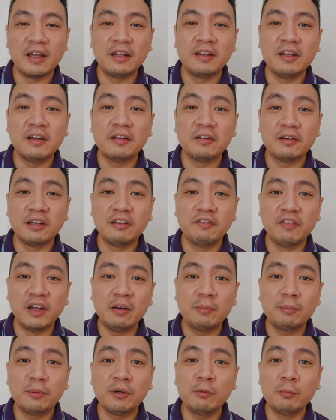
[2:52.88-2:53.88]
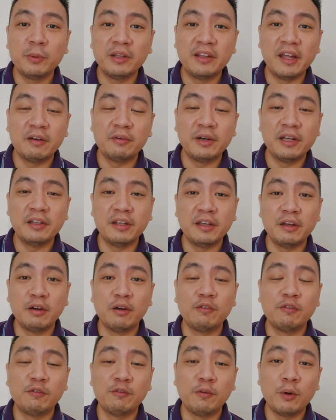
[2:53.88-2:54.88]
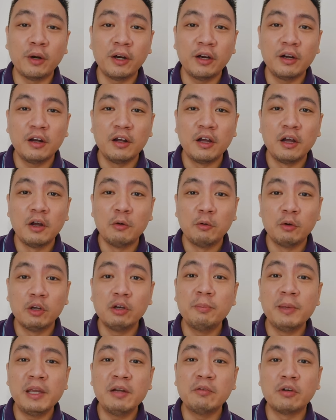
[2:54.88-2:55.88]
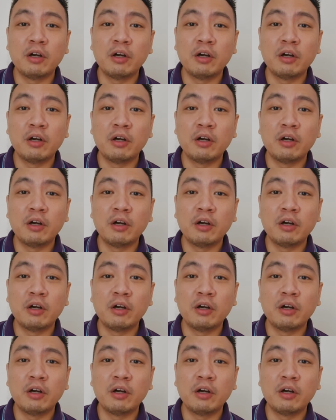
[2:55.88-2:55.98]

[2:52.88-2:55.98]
And the other developer with a rating of 4 would be